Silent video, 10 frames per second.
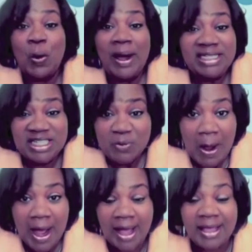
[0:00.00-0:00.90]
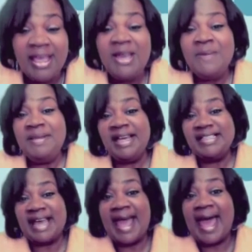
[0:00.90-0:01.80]
idea why,
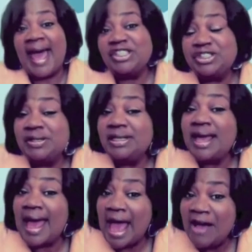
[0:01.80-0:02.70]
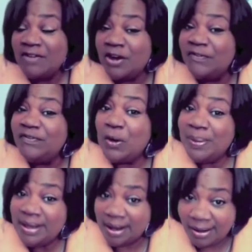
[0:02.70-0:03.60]
because I actually have a
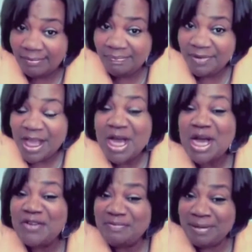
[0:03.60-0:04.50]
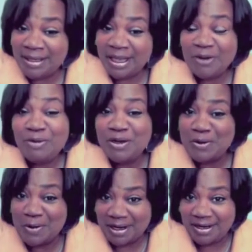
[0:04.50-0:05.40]
phobia of being
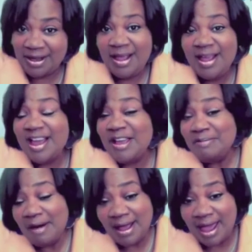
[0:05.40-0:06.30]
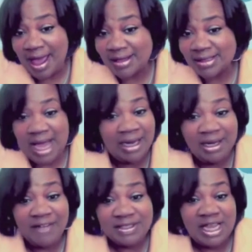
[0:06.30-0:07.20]
recorded and broadcast. I
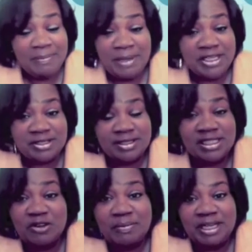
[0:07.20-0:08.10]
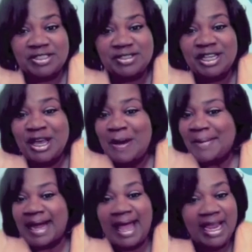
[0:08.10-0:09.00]
love to take pictures, still pictures, but
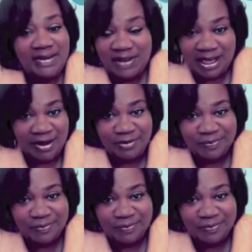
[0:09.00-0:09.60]
I hate video,